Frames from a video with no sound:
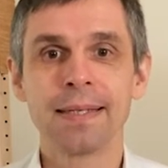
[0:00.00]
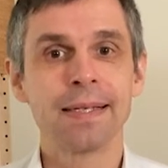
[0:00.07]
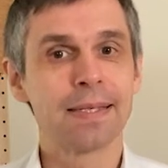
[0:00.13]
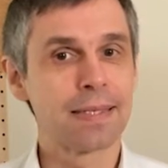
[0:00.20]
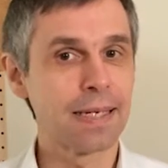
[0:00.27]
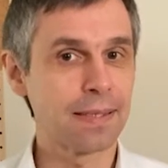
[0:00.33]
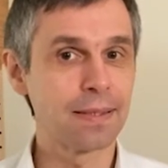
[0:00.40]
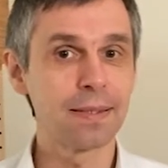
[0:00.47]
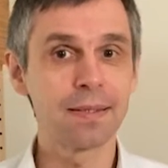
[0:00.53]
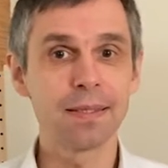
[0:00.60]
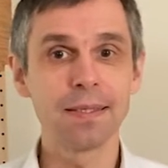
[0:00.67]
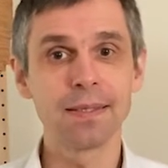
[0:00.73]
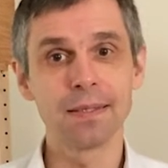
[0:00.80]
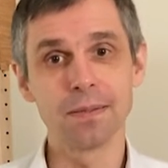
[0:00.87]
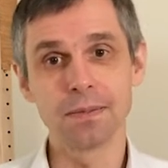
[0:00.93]

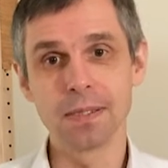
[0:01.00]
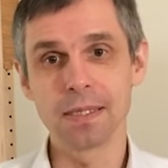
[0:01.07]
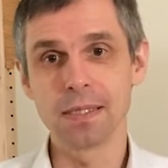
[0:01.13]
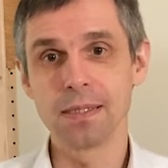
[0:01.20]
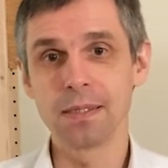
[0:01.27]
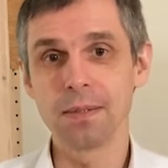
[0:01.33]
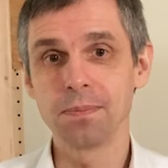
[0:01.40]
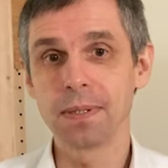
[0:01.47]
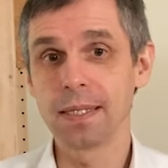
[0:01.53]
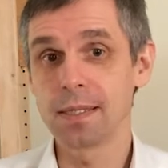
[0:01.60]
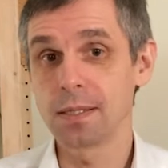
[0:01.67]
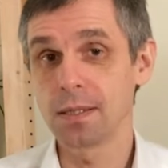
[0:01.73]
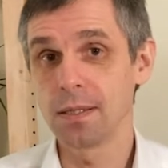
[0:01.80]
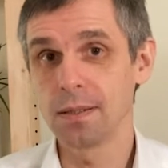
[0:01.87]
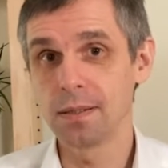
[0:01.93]
Secondly, the result
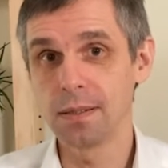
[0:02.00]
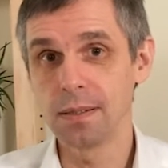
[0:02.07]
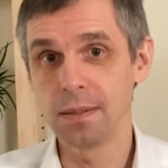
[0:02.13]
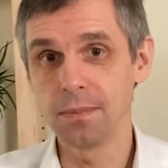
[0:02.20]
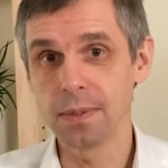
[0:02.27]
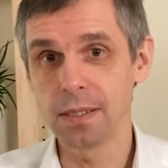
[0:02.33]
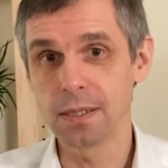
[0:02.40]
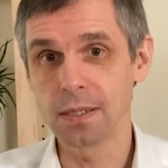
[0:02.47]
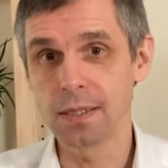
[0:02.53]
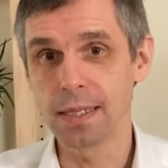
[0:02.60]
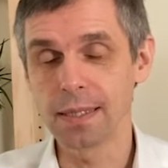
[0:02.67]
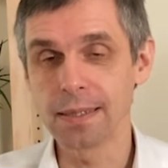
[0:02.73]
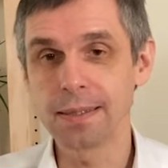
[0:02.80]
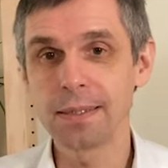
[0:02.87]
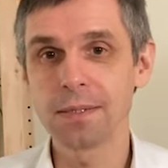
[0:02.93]
depends on the
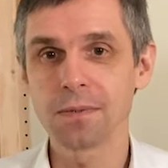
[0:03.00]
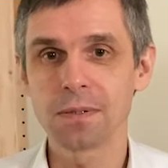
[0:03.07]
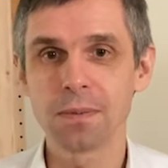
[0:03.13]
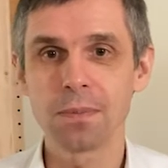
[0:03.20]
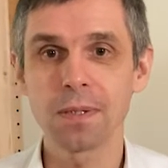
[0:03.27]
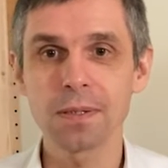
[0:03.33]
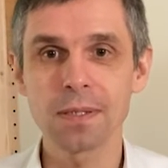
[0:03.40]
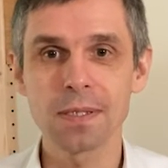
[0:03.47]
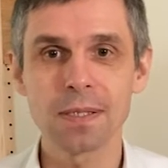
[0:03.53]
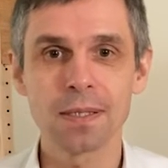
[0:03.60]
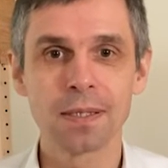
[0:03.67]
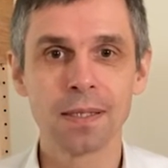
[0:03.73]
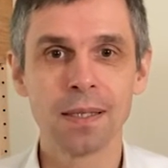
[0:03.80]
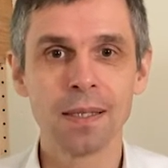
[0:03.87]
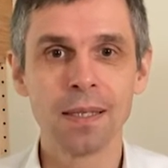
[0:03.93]
dimensionality of the box.
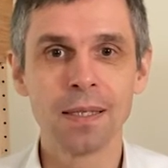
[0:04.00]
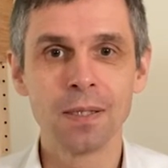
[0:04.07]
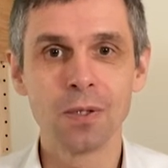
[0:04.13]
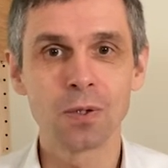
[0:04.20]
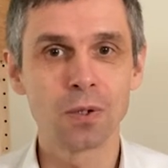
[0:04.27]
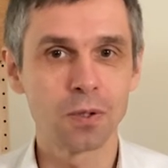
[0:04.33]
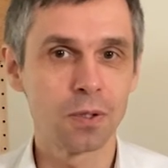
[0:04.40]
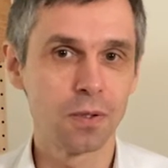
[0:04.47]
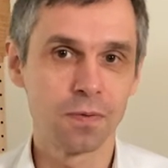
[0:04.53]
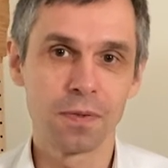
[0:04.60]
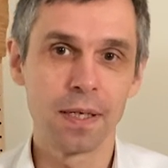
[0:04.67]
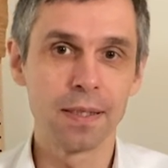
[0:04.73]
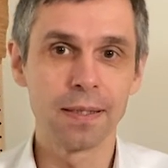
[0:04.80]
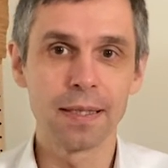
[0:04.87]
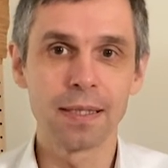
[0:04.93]
You could
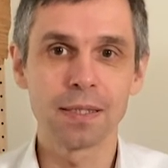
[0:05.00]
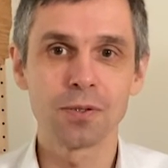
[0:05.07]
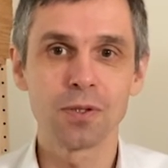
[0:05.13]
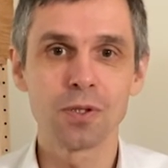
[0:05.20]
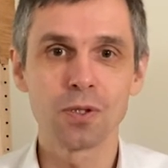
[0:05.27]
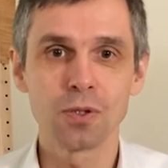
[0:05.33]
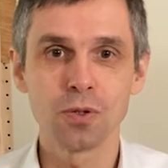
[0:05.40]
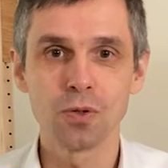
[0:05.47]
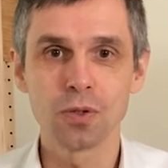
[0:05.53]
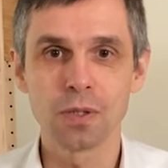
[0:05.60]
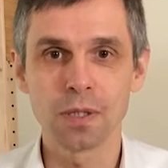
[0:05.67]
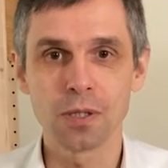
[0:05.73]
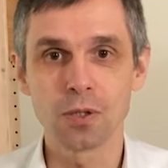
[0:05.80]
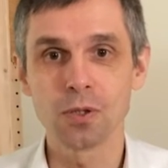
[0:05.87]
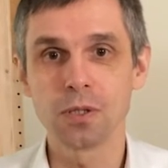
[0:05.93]
confine the electrons
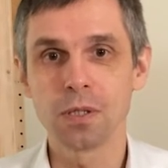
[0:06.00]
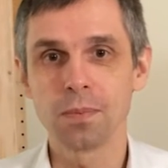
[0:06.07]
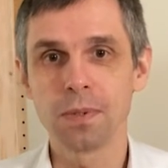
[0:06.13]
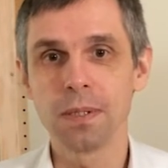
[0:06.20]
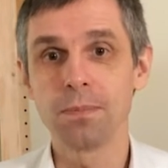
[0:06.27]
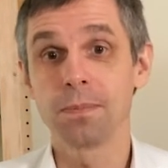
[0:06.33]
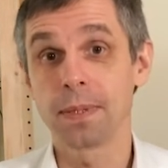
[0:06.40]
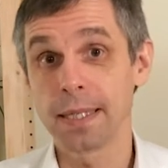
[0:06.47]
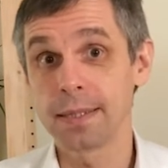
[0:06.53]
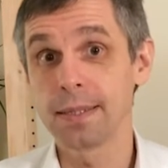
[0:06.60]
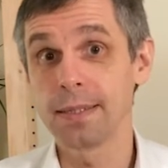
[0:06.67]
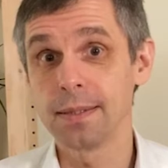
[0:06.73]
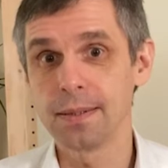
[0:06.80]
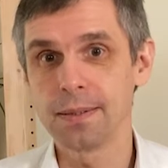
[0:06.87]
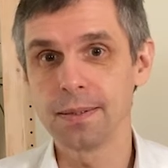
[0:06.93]
using a suitably
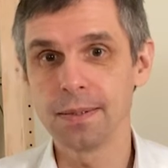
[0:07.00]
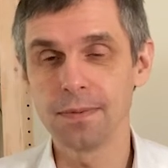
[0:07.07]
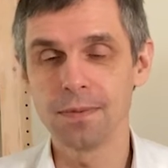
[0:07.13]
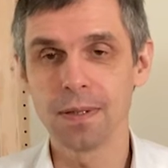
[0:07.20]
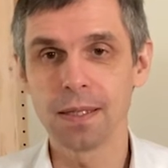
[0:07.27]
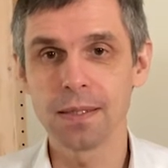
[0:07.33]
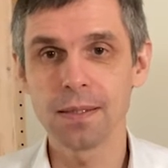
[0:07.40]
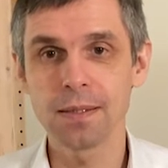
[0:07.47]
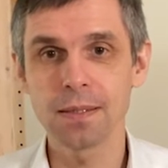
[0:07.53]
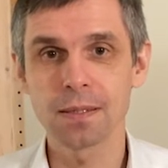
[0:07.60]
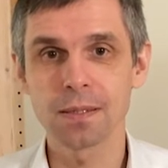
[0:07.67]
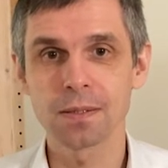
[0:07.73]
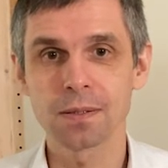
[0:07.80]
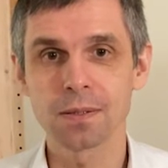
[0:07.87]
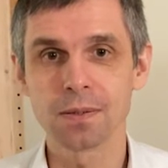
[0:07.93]
patterned
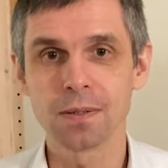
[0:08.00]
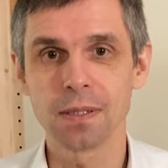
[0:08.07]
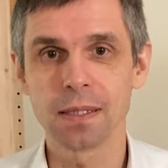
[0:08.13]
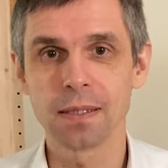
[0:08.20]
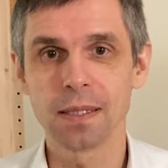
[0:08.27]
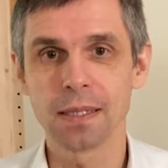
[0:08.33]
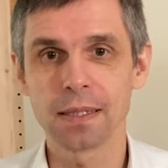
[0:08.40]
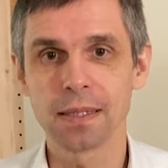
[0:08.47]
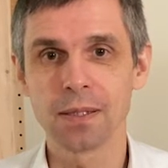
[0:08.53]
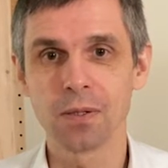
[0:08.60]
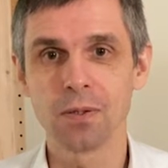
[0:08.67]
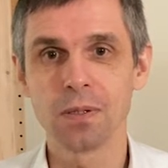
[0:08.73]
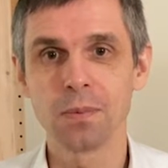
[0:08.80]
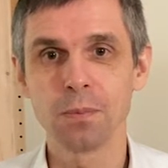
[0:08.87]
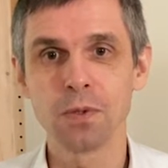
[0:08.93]
device so that they can
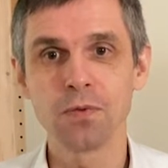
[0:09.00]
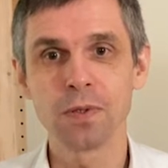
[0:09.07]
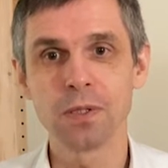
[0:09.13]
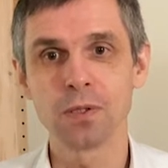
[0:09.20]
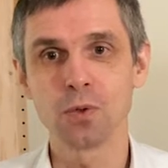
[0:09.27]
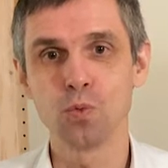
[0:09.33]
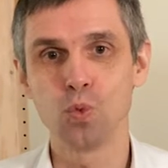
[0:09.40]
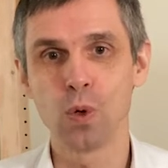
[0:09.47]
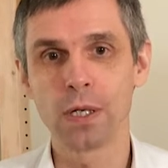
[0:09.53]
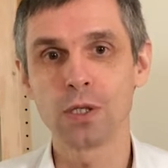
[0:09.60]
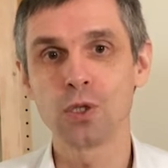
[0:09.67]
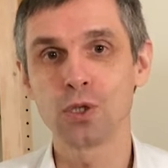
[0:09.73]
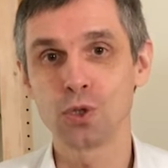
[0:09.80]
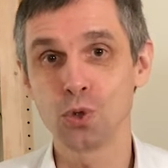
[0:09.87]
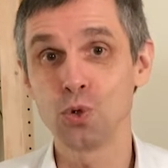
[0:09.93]
only move into one
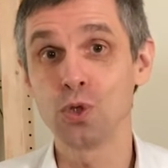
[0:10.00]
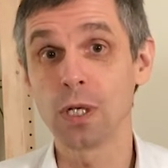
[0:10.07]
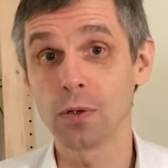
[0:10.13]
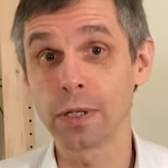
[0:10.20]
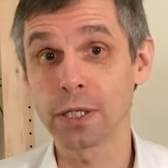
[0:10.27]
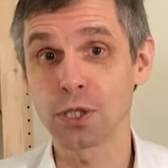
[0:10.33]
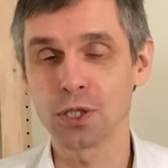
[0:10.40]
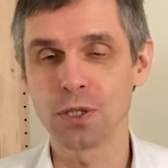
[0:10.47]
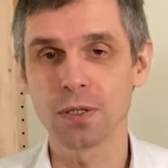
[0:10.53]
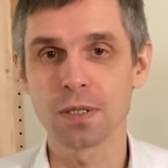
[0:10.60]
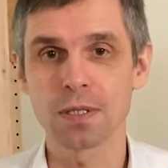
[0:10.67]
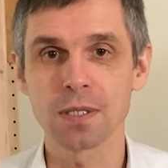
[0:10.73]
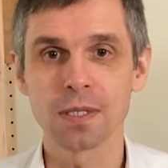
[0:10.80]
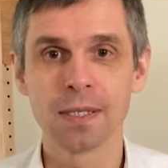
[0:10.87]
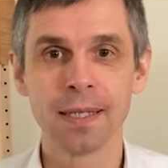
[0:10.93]
or two
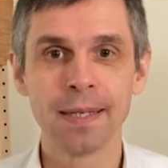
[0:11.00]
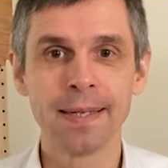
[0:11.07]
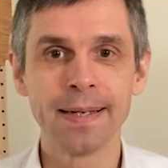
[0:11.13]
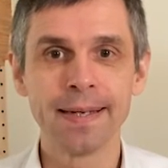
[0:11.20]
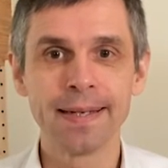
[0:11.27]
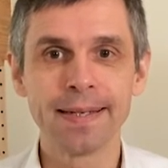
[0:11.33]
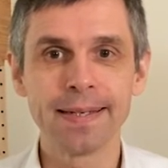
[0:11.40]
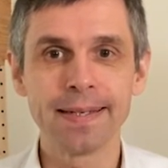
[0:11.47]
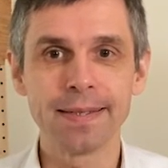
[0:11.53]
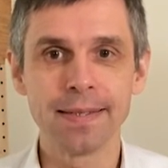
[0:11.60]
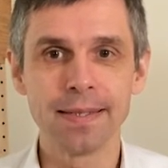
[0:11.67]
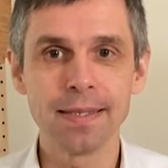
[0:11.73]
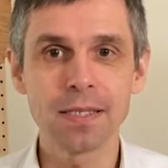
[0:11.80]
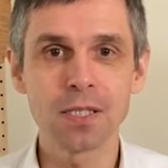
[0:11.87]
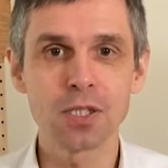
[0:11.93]
directions. And
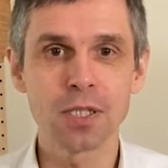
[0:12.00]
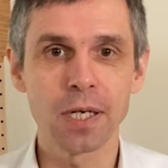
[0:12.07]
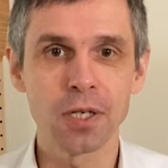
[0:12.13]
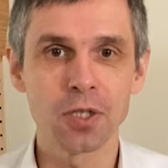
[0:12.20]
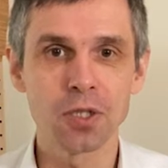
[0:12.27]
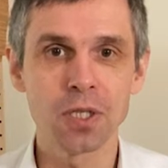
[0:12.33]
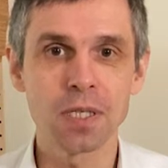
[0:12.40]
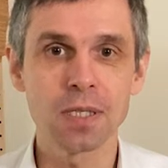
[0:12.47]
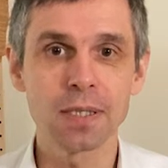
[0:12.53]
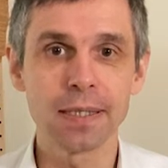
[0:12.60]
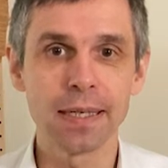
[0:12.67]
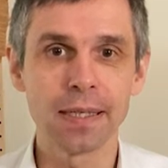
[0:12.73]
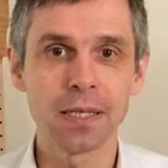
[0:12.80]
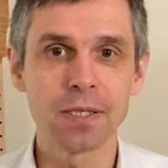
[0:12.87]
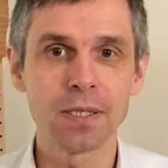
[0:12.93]
this changes the
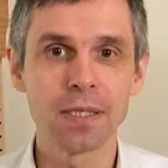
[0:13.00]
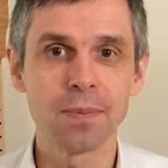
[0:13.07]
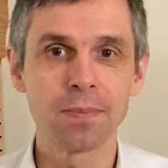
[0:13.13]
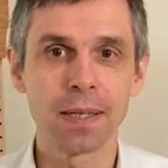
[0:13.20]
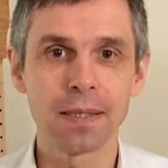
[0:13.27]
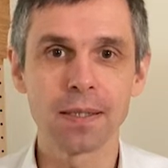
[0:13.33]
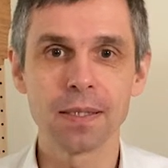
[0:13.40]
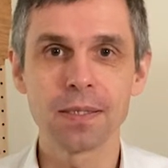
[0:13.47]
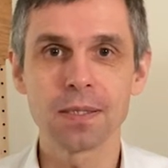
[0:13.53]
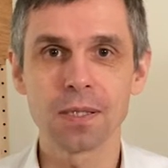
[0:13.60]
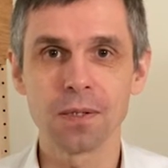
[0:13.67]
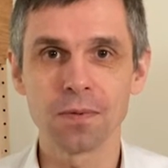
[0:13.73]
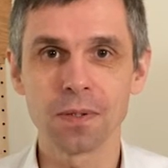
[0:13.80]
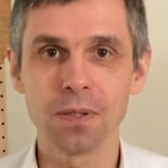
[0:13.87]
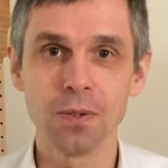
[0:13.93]
energy dependence
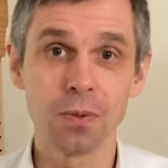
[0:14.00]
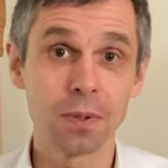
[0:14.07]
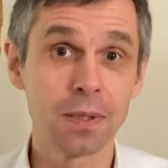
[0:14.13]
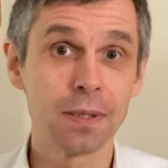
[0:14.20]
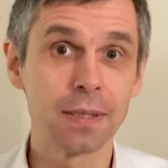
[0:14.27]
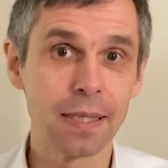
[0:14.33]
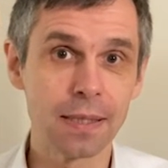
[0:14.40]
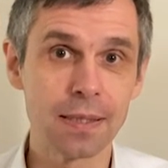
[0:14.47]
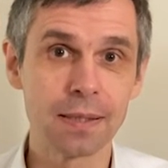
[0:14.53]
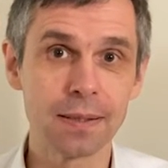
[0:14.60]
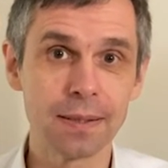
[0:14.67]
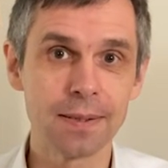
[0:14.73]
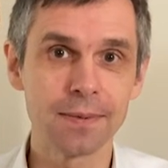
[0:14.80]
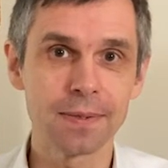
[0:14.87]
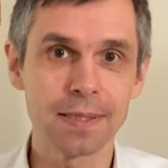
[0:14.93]
of the local
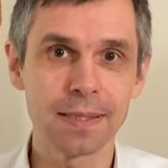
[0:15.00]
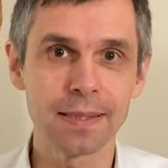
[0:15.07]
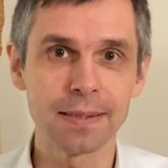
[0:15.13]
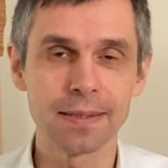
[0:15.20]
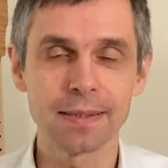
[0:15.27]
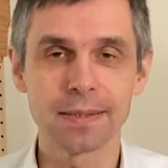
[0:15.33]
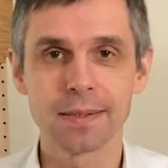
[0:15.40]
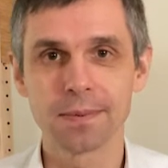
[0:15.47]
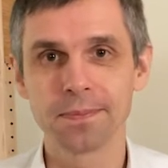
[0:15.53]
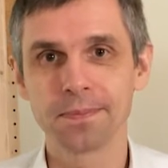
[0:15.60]
density of states.